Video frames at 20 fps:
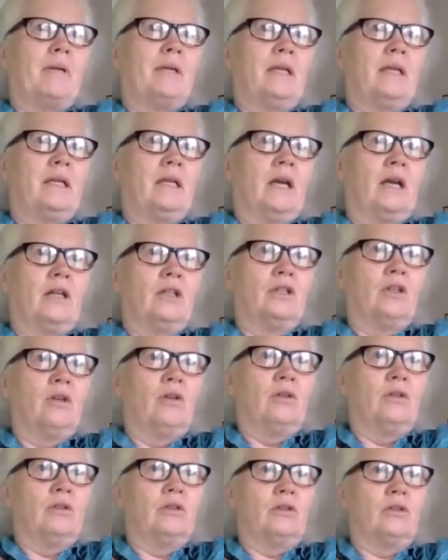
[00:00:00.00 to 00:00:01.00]
in our
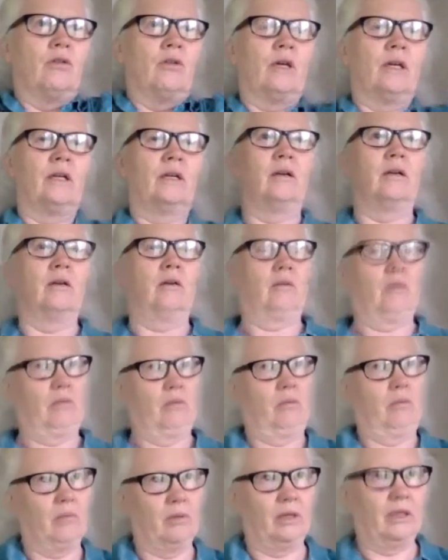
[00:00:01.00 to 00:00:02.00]
shoulder joint.
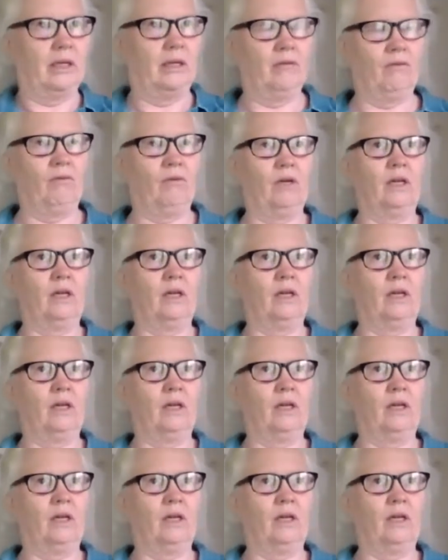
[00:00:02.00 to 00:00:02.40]
But if we